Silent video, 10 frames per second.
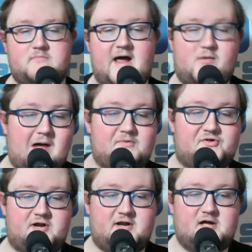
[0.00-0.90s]
Mike
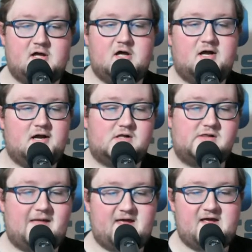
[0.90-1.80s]
Robinson,
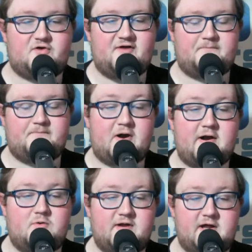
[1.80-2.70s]
glad that he's on there.
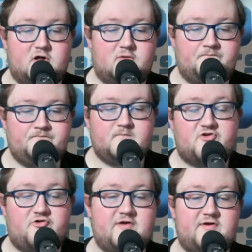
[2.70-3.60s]
Brandon O'Neill,
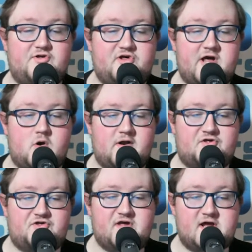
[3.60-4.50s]
Trent DeChico
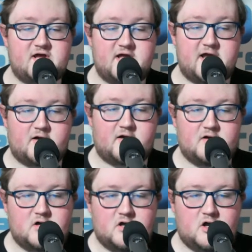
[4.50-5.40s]
had a sneaky good year.